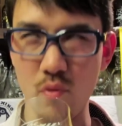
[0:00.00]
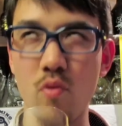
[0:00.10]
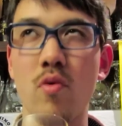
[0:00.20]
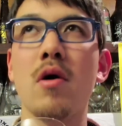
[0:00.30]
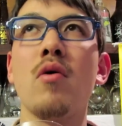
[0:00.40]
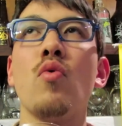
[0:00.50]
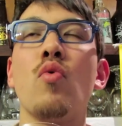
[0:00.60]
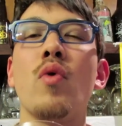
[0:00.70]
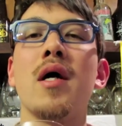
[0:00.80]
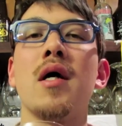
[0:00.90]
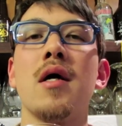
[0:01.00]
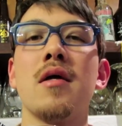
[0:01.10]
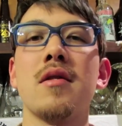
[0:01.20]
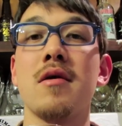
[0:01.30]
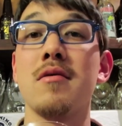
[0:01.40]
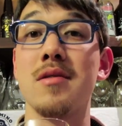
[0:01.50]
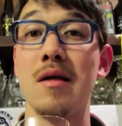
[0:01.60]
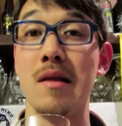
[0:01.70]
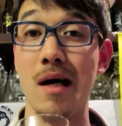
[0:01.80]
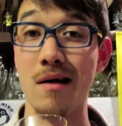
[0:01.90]
Whoa, there's
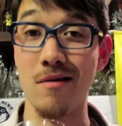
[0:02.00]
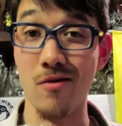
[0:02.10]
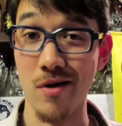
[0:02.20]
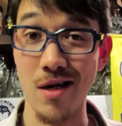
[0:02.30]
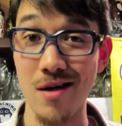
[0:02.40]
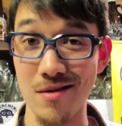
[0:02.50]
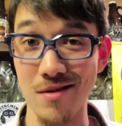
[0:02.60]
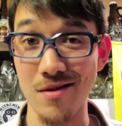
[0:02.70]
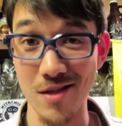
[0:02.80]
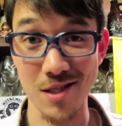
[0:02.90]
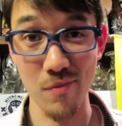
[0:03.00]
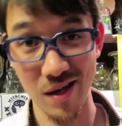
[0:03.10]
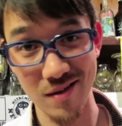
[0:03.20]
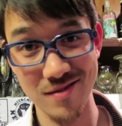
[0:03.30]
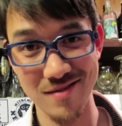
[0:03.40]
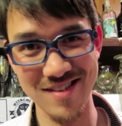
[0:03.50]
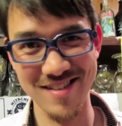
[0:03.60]
a lot going on in this mess.